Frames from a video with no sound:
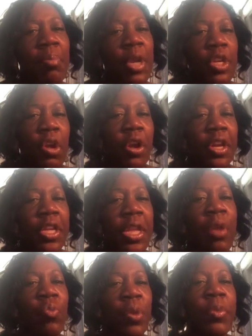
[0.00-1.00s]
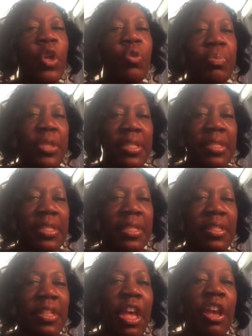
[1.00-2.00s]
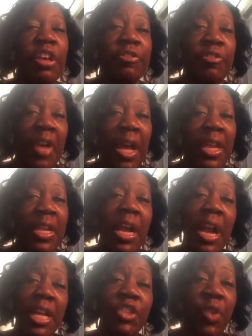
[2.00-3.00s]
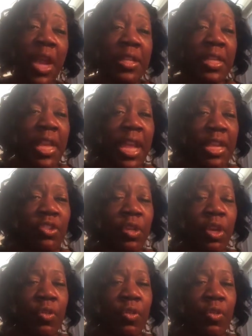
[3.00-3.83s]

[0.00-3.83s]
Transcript: minority and women-owned businesses find contracting